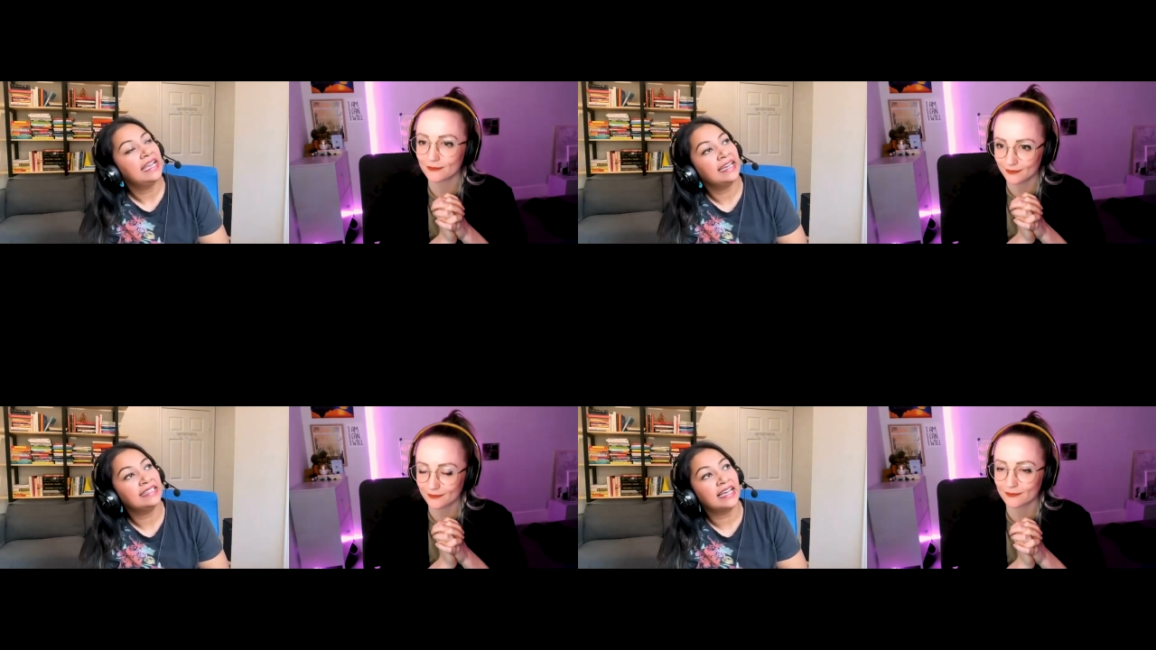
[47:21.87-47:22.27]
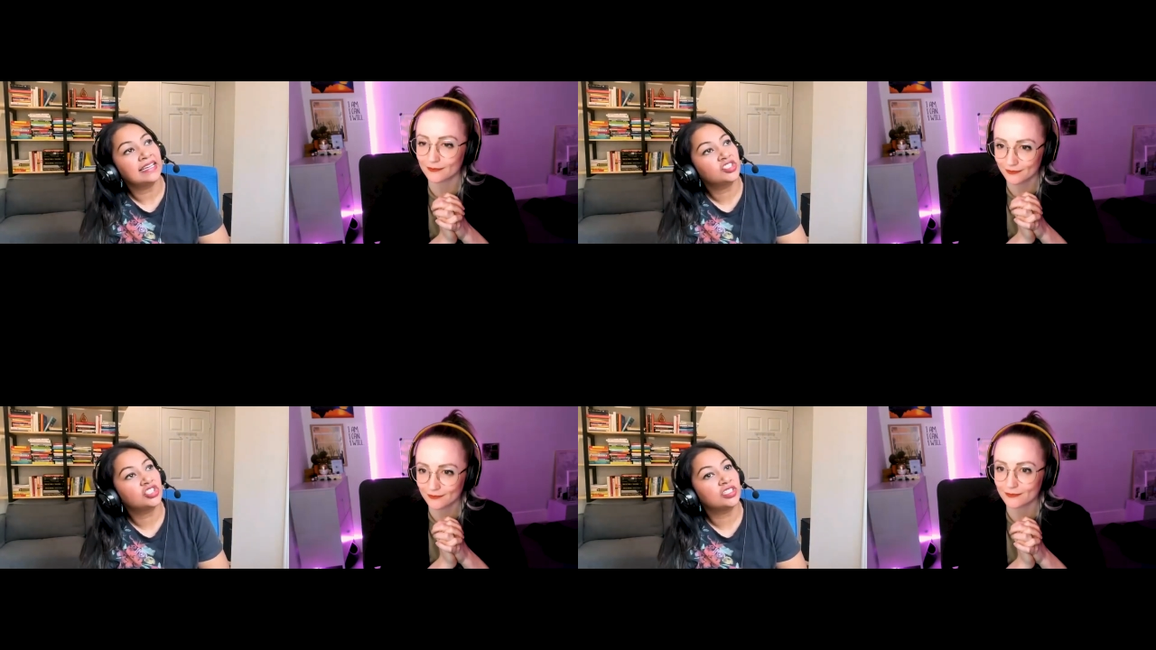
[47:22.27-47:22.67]
Speaker 1: And
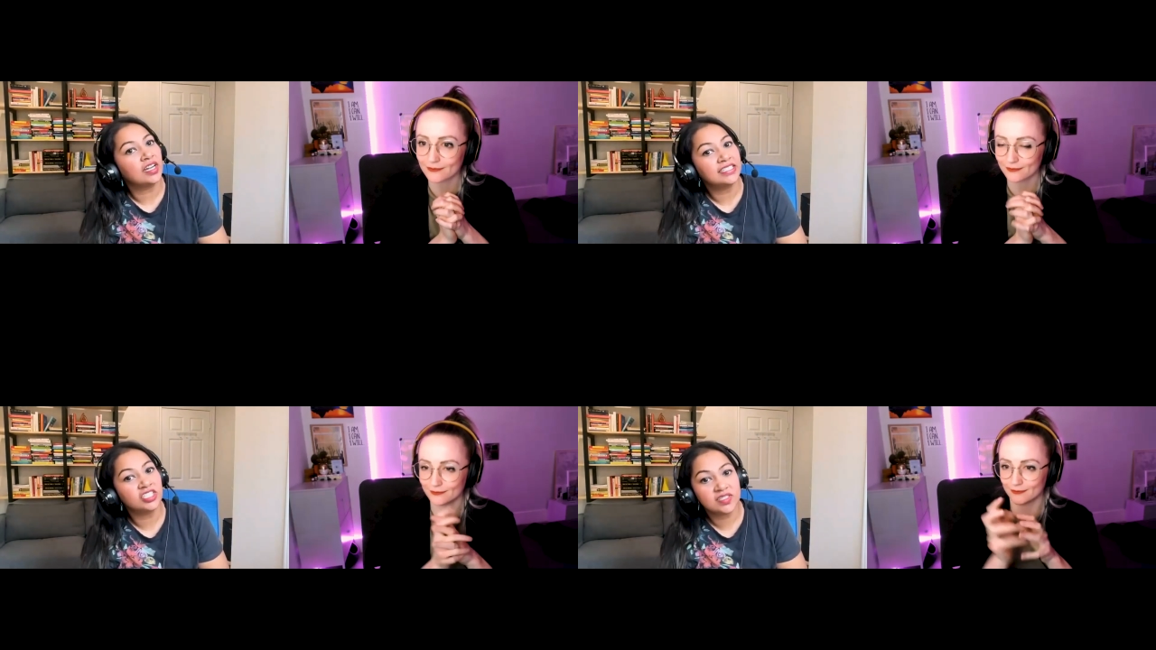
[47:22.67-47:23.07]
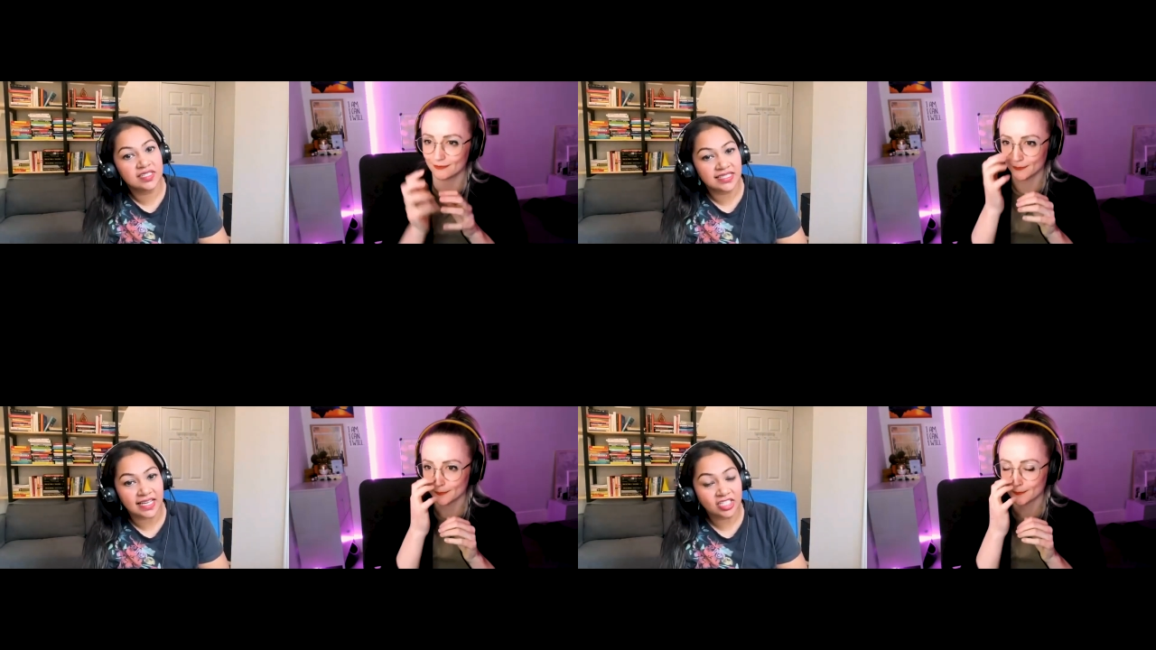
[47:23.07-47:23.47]
last year, I just
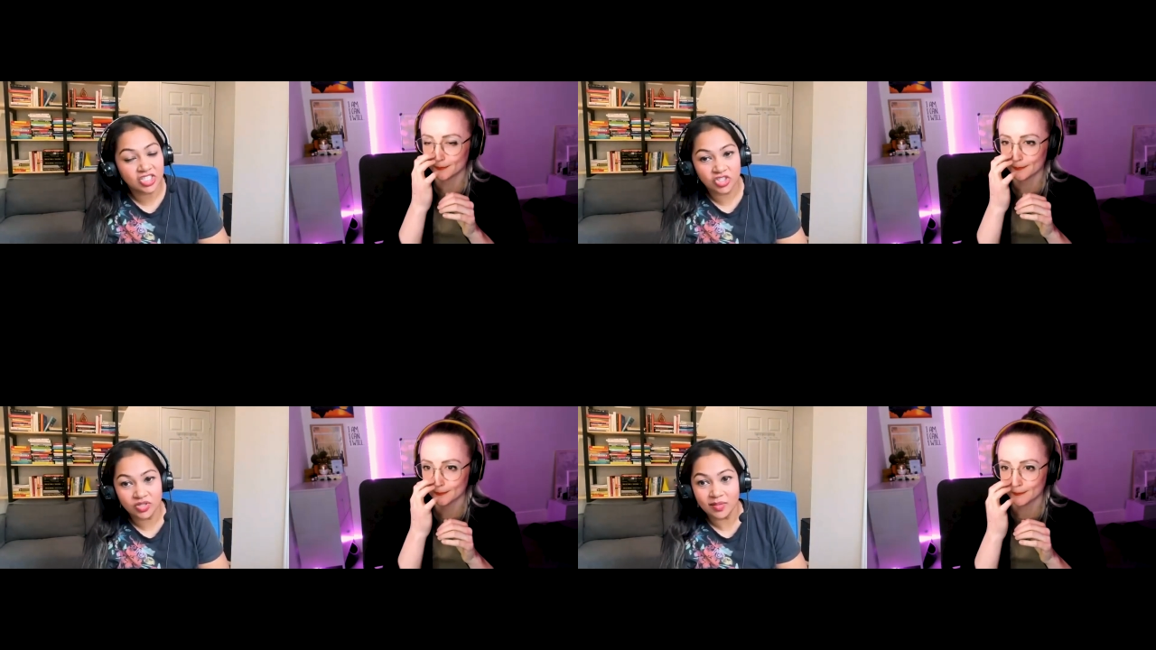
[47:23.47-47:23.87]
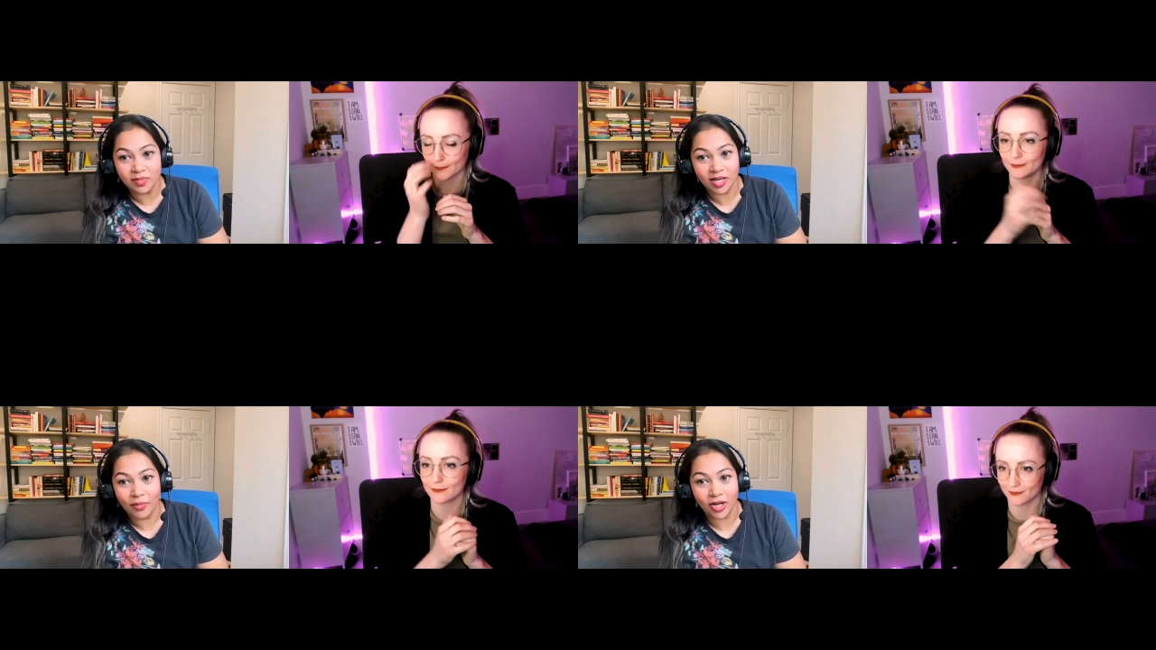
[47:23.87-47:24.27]
decided to do
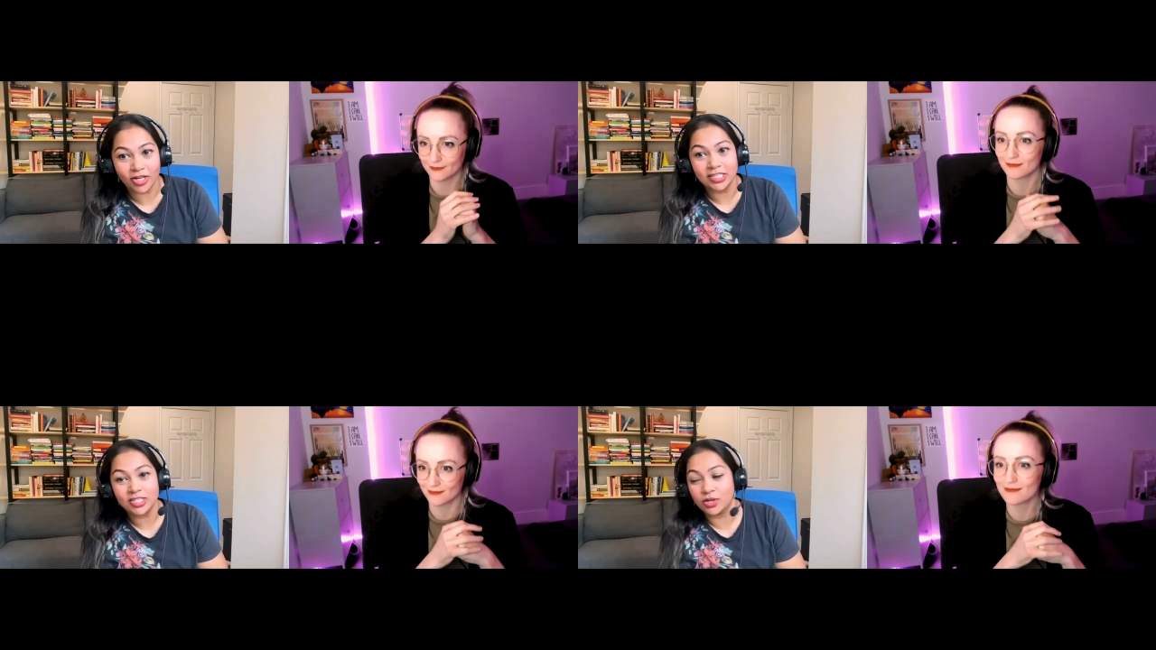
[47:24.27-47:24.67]
something about it.